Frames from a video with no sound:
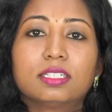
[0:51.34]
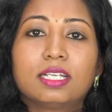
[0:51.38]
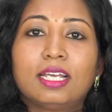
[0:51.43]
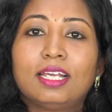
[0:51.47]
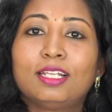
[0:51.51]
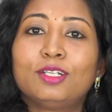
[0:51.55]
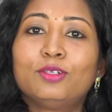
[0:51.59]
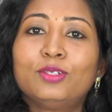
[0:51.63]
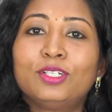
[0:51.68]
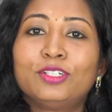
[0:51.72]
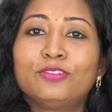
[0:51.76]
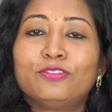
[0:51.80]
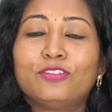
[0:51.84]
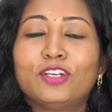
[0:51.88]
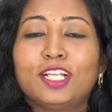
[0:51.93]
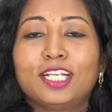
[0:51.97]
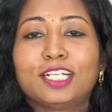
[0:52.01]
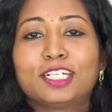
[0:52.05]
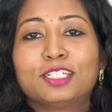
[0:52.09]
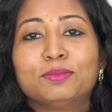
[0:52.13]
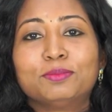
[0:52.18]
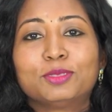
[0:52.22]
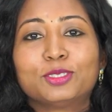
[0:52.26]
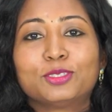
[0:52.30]
Hello and
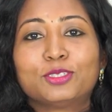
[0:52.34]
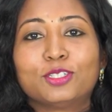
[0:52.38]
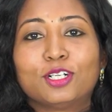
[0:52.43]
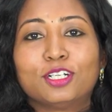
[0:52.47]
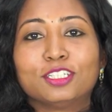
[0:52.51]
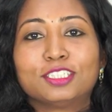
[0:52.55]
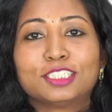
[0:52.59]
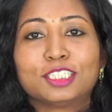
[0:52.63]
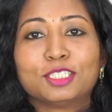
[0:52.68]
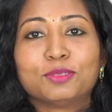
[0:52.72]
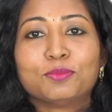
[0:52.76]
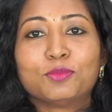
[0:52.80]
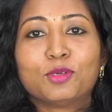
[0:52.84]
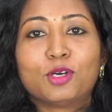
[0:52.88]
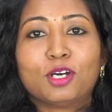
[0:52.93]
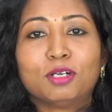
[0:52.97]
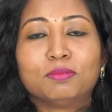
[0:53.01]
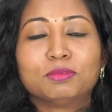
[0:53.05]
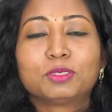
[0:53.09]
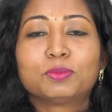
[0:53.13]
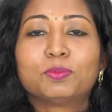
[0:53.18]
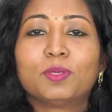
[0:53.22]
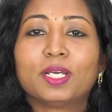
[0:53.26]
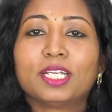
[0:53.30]
welcome to Tots and
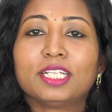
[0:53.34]
Moms.